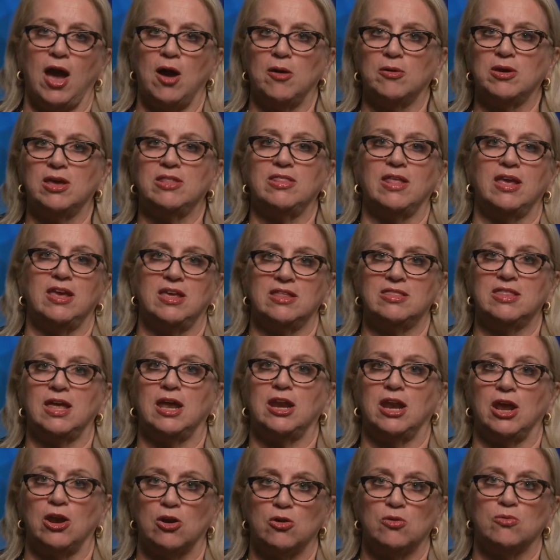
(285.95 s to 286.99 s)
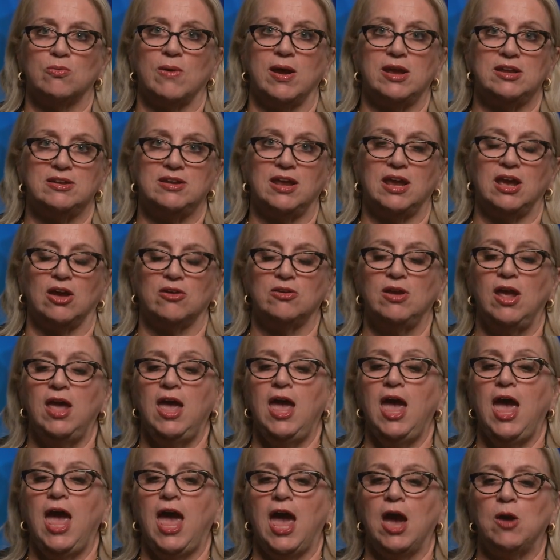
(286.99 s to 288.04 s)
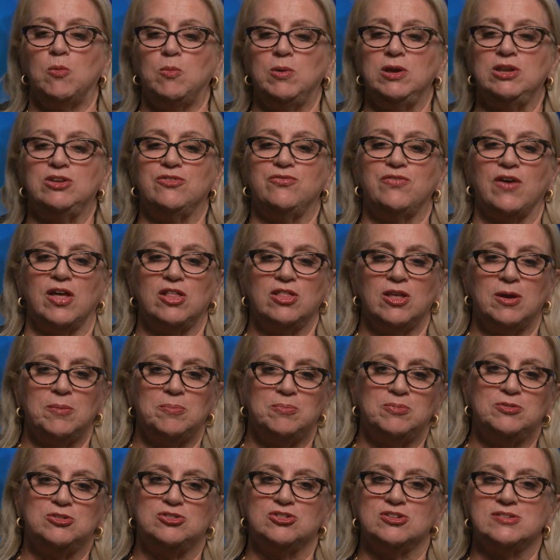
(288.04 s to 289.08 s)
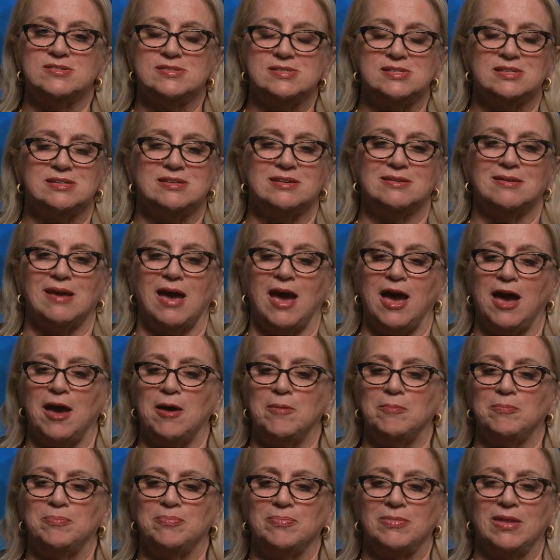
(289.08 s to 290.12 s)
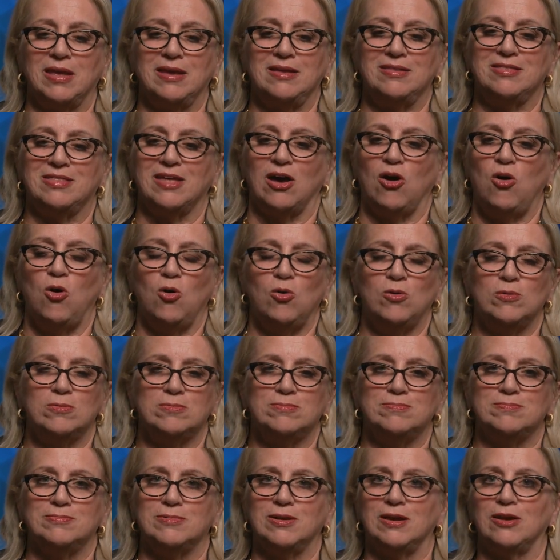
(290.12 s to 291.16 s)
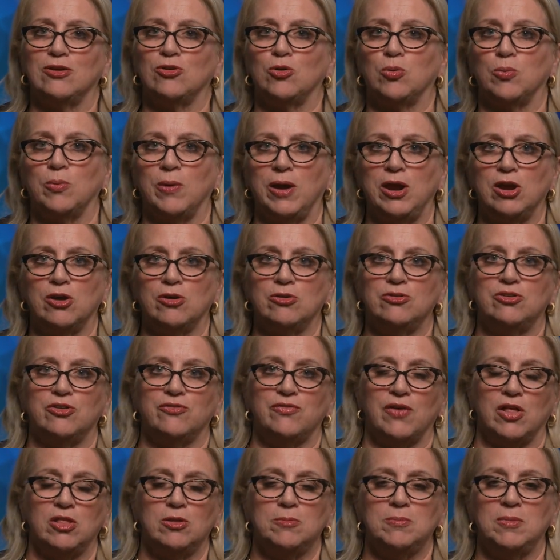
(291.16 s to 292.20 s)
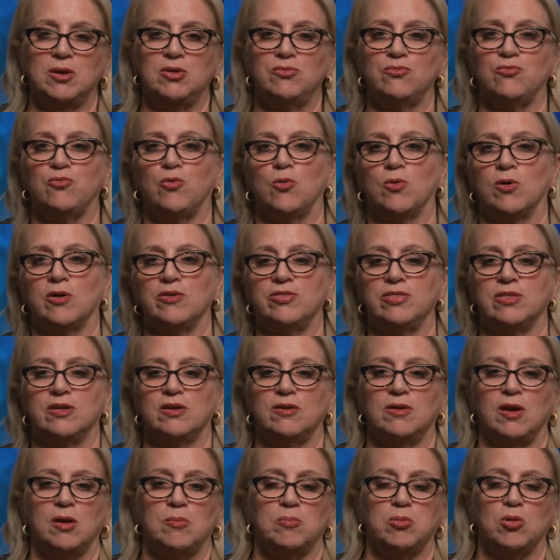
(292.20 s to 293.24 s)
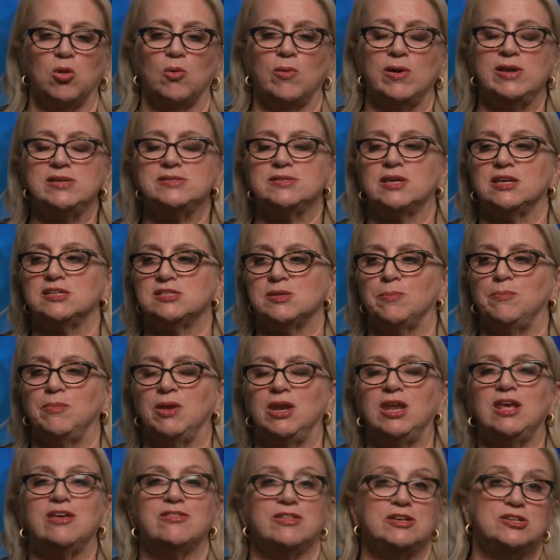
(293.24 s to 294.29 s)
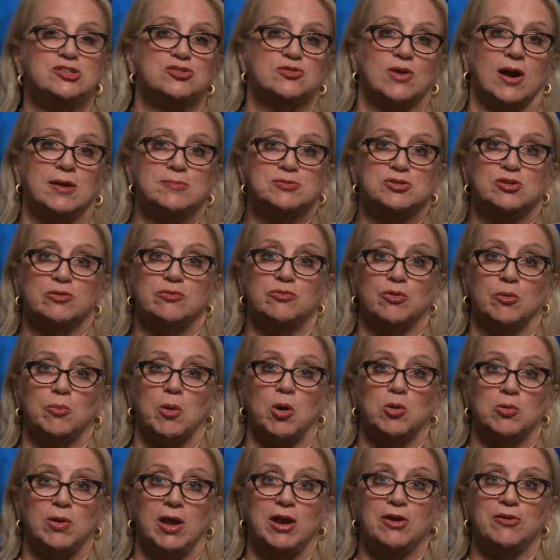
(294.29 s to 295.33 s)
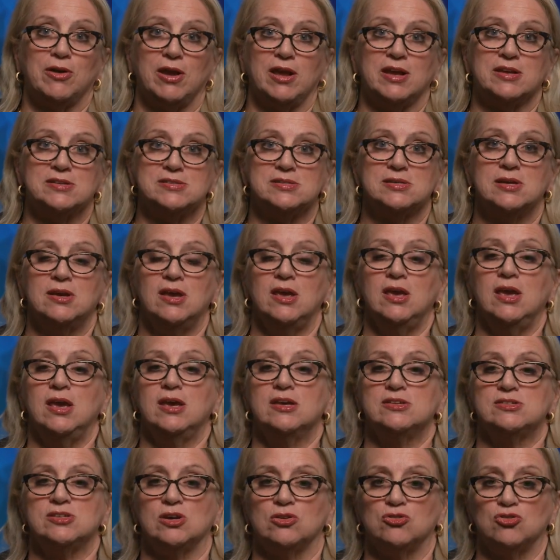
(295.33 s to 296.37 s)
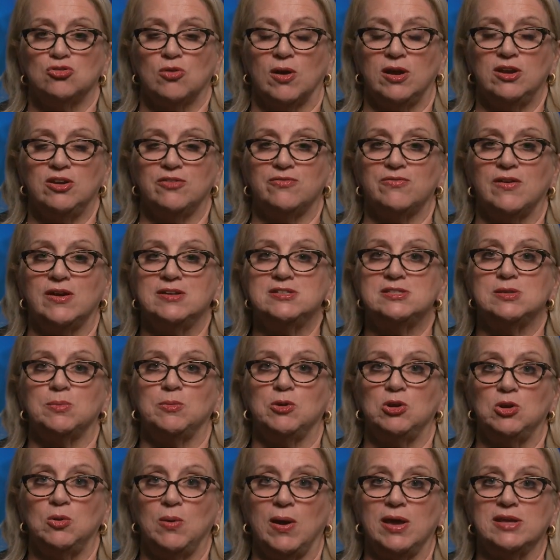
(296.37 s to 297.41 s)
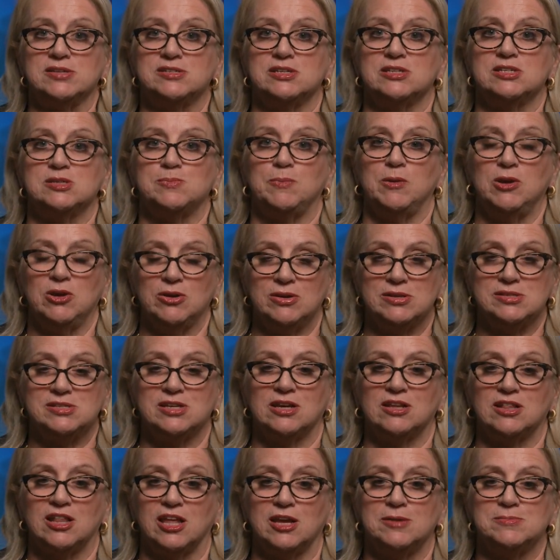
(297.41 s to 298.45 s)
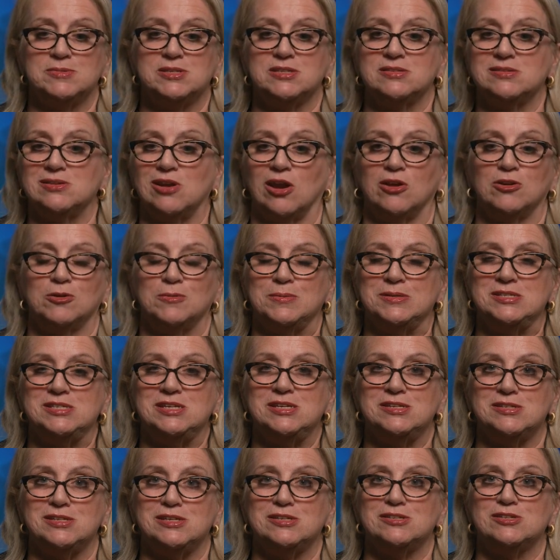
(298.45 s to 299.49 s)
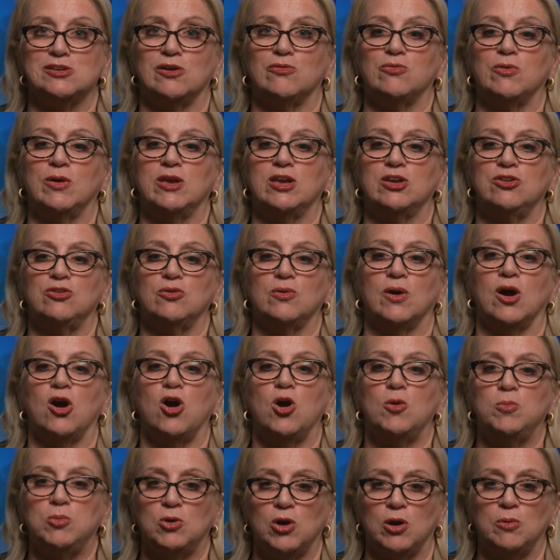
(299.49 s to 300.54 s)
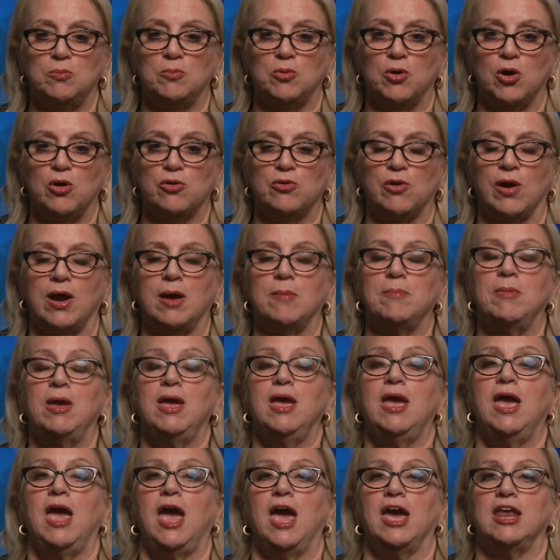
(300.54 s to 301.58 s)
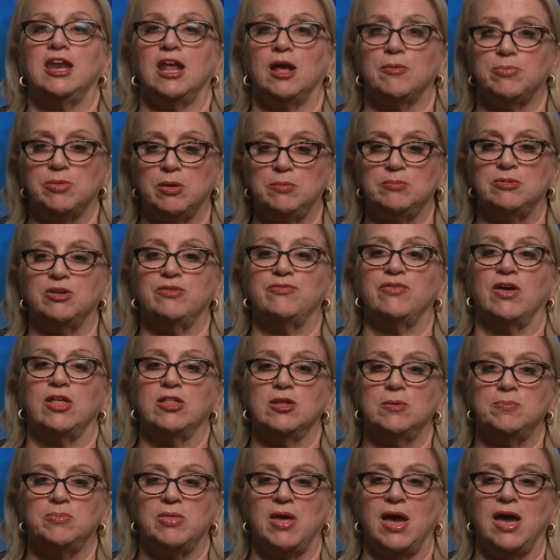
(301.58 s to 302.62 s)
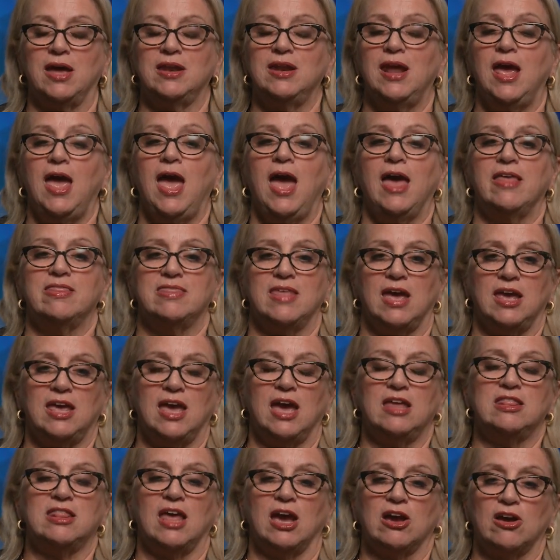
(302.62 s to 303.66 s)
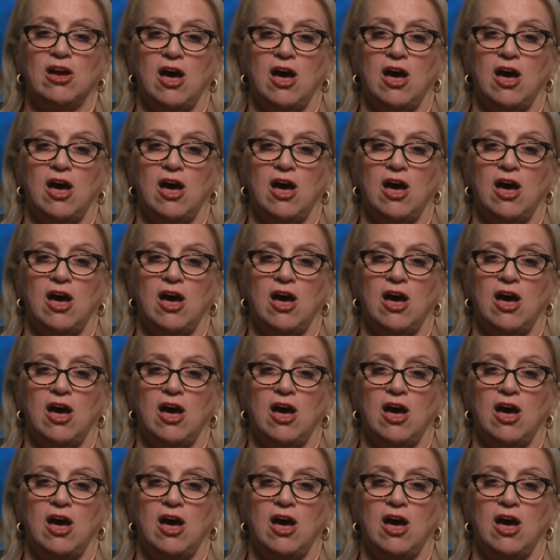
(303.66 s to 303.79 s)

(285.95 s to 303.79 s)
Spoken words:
can they get that error rate down. And we develop just the whole career development for the employees, because many of these tribes are in remote areas. So trying to find someone who has experience in claims is not always easy. So if we can do a homegrown program and help them develop that, they gain that